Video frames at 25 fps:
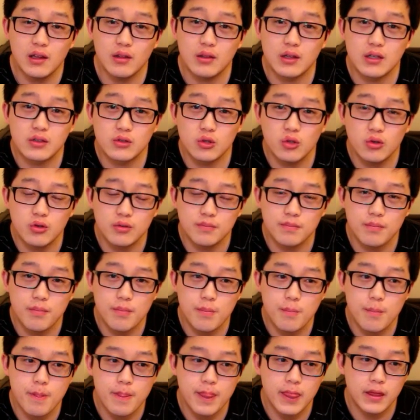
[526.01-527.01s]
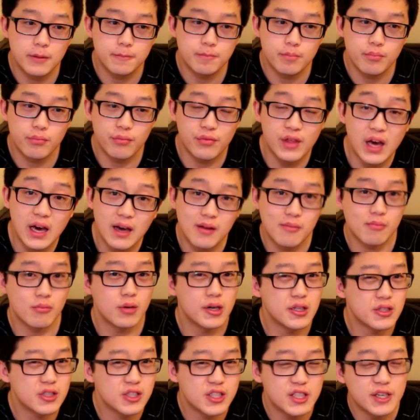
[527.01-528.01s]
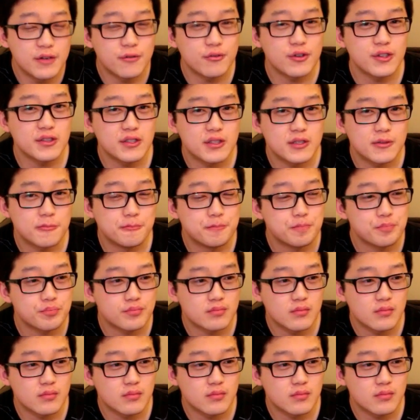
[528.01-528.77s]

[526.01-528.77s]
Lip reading: there's not that much difference.